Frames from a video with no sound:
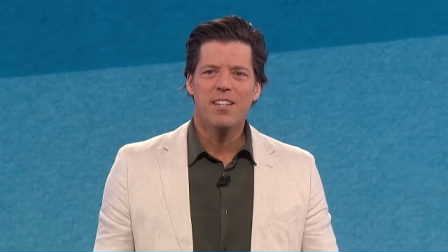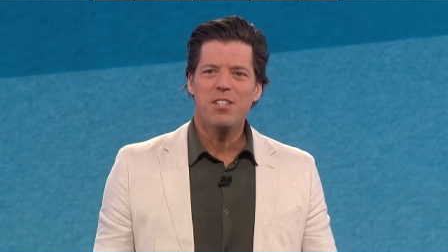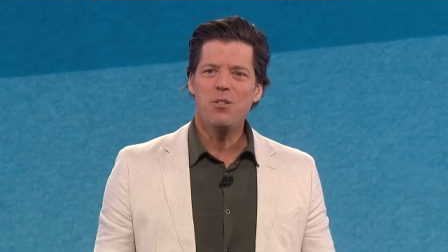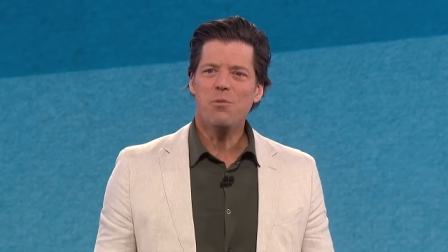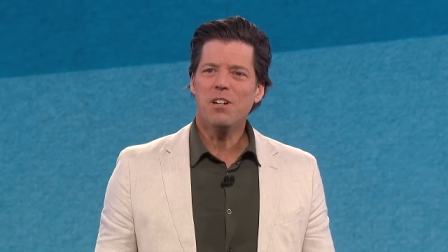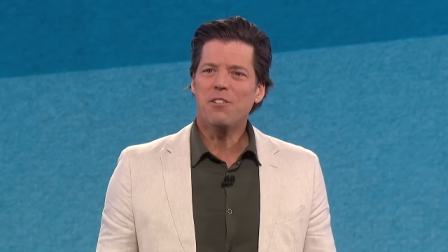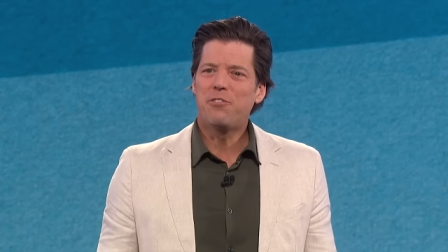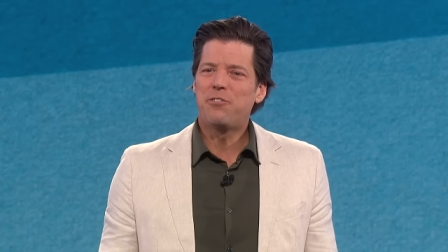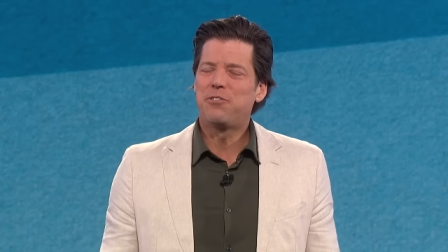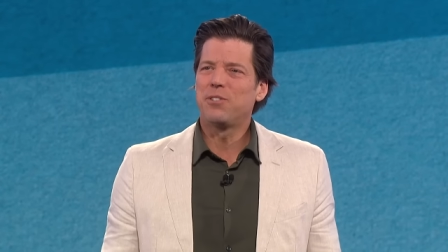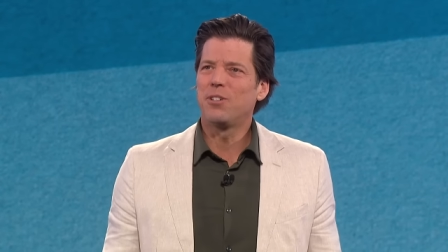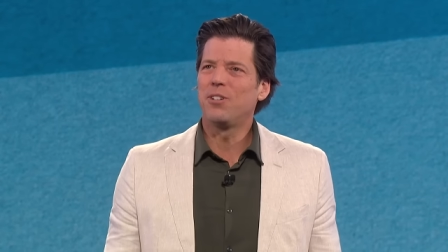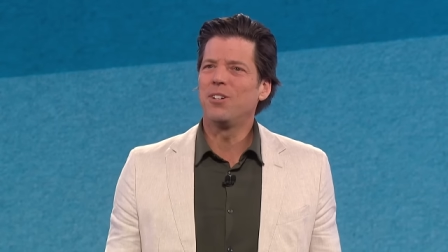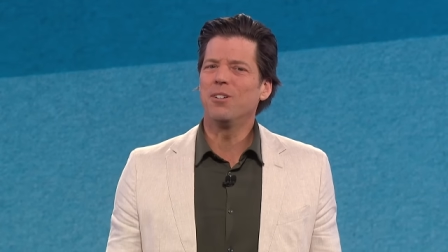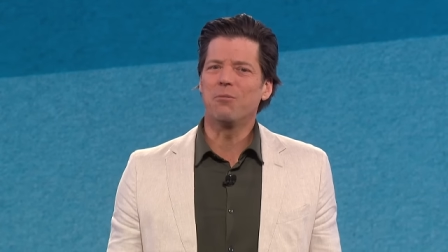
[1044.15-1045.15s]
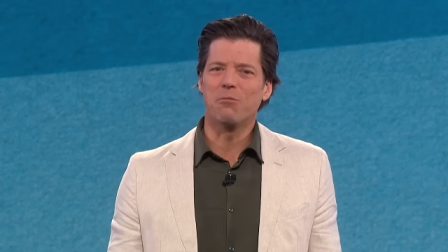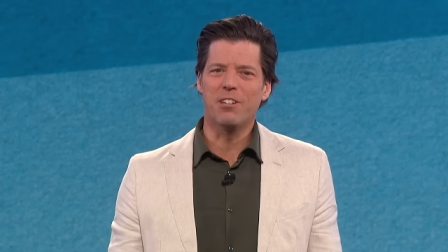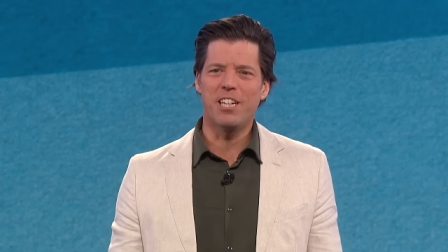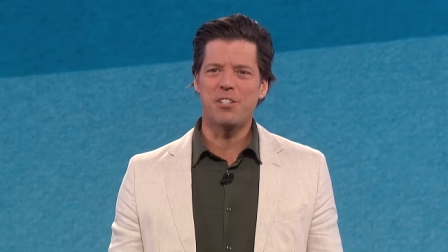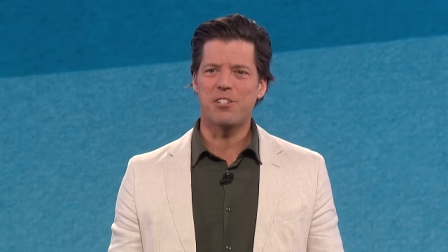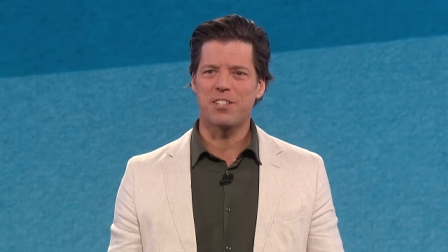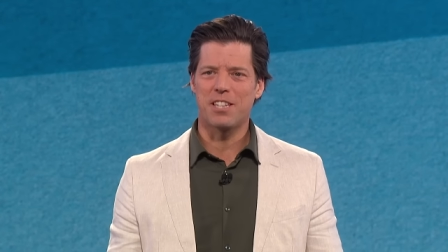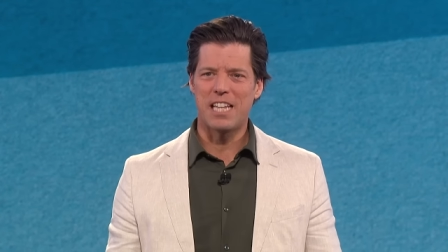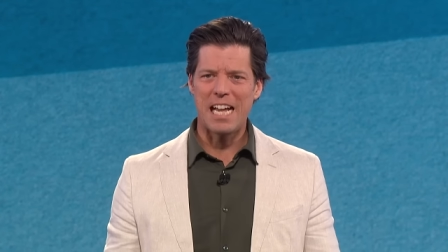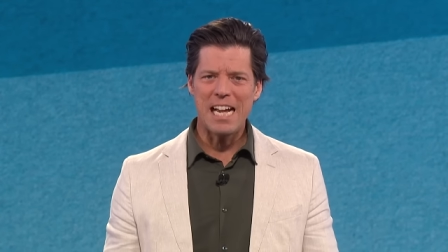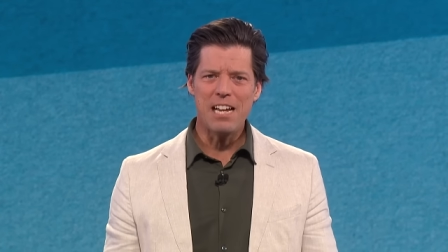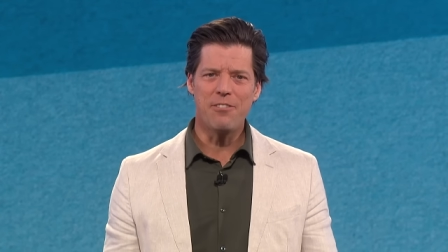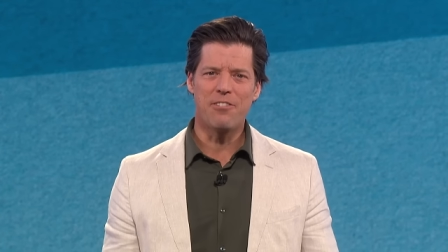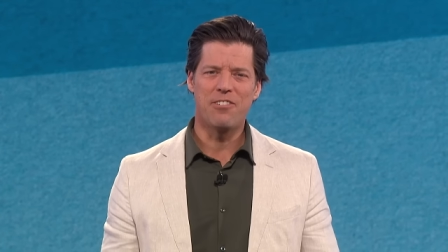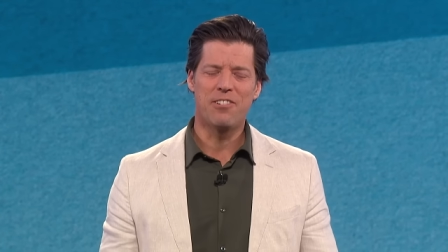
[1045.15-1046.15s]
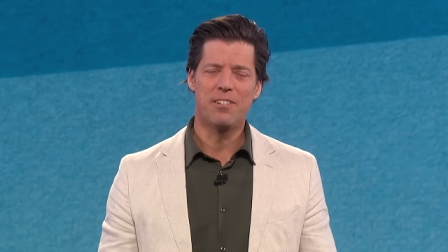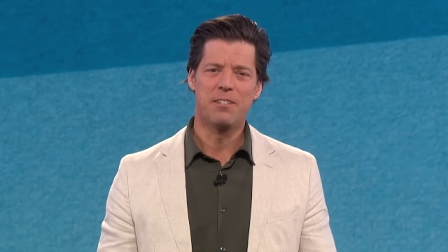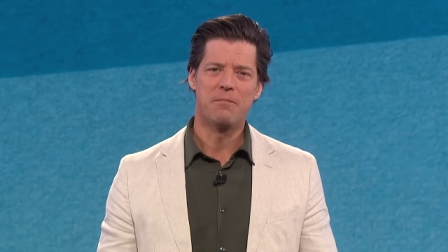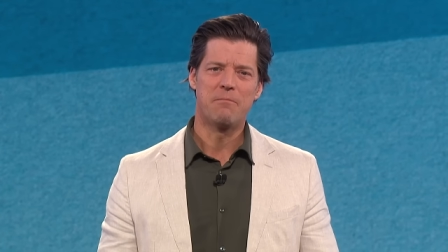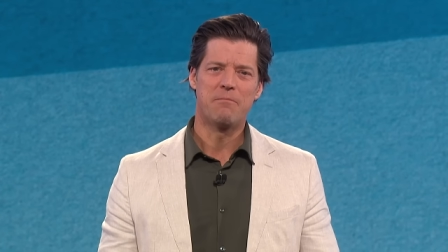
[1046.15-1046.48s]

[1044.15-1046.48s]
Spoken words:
You want a full, rich life?